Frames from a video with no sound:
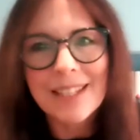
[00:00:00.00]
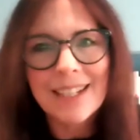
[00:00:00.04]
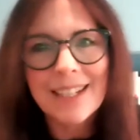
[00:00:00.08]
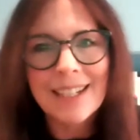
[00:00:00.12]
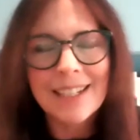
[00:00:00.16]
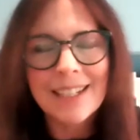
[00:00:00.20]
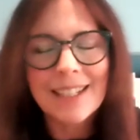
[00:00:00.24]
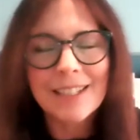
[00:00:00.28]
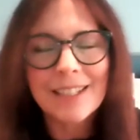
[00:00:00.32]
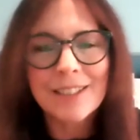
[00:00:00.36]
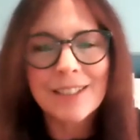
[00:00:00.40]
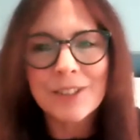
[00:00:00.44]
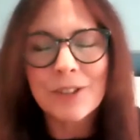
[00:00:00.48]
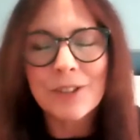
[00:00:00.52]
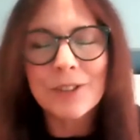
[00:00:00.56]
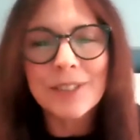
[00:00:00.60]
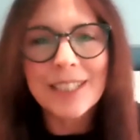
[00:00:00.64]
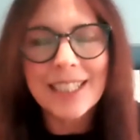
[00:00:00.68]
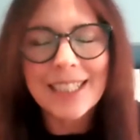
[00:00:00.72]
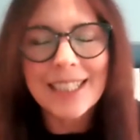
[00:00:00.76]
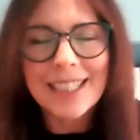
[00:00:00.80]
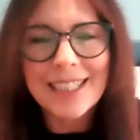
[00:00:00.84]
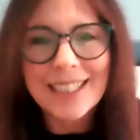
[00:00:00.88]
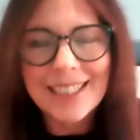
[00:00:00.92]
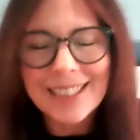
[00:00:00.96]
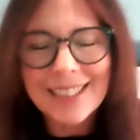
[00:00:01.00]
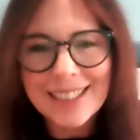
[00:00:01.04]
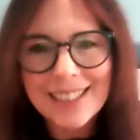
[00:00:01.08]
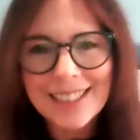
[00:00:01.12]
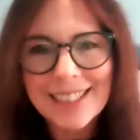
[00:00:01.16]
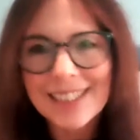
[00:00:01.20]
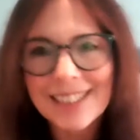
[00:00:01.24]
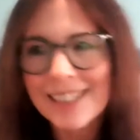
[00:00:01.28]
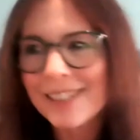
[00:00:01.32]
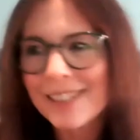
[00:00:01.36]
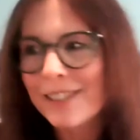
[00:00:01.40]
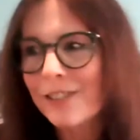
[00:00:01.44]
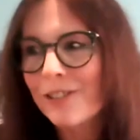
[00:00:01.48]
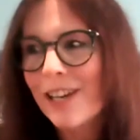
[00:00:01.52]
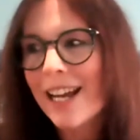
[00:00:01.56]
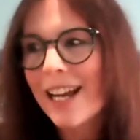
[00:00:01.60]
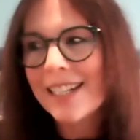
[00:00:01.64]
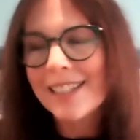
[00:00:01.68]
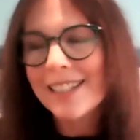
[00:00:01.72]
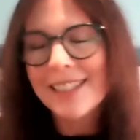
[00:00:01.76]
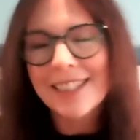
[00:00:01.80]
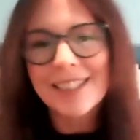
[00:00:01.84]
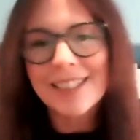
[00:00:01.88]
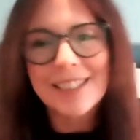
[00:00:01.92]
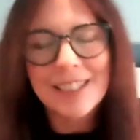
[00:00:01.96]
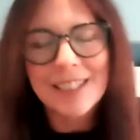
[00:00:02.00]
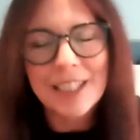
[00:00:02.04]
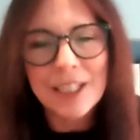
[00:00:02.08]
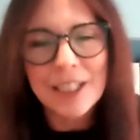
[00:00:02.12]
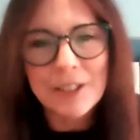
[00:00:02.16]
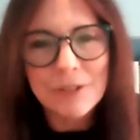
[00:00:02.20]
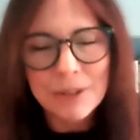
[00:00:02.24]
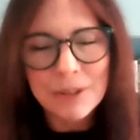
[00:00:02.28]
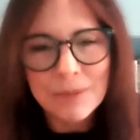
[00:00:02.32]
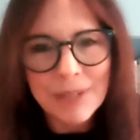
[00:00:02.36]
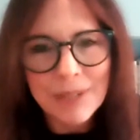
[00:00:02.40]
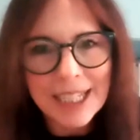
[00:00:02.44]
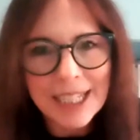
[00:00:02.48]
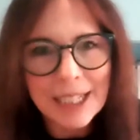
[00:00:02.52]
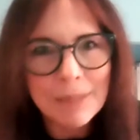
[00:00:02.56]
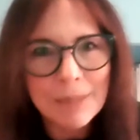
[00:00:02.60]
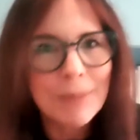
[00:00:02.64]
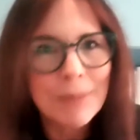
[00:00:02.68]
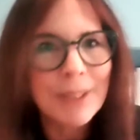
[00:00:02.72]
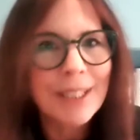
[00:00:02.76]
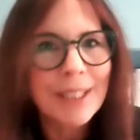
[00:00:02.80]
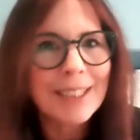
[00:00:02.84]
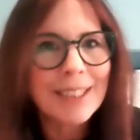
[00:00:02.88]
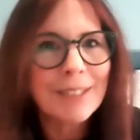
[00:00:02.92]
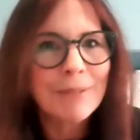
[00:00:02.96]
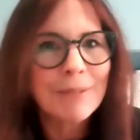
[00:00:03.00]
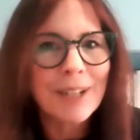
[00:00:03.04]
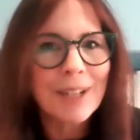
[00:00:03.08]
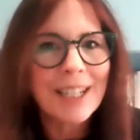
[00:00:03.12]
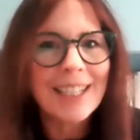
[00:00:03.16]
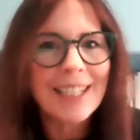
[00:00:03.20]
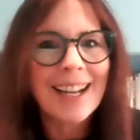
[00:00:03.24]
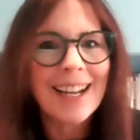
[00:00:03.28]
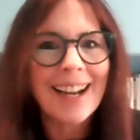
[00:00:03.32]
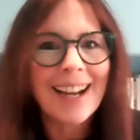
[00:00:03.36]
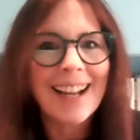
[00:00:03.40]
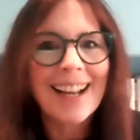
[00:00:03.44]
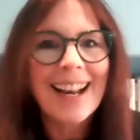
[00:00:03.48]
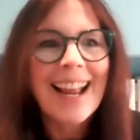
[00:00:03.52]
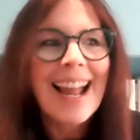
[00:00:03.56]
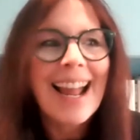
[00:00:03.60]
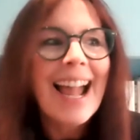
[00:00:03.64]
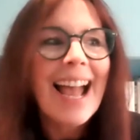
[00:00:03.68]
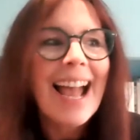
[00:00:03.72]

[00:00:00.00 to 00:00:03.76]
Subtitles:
a consultant and a decision strategist and you were writing books and whatnot.